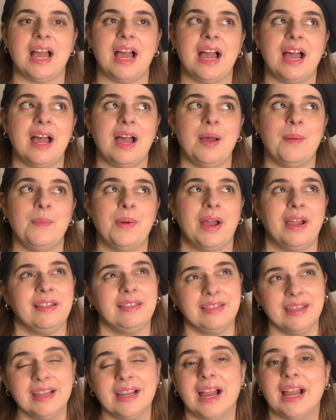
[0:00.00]
I
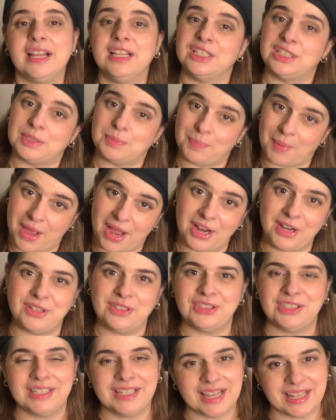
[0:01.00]
think I
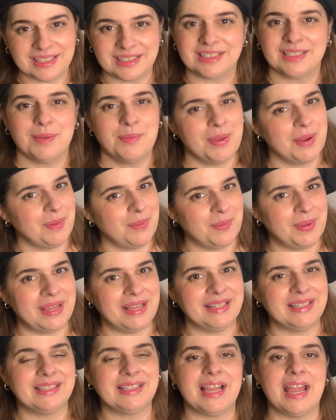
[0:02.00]
aspire to get some
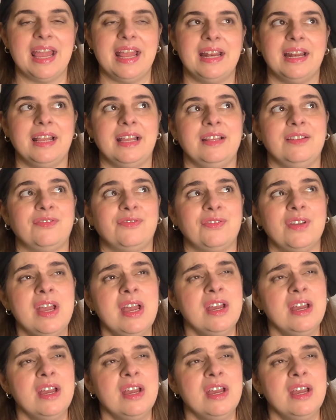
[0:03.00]
Hermes, and if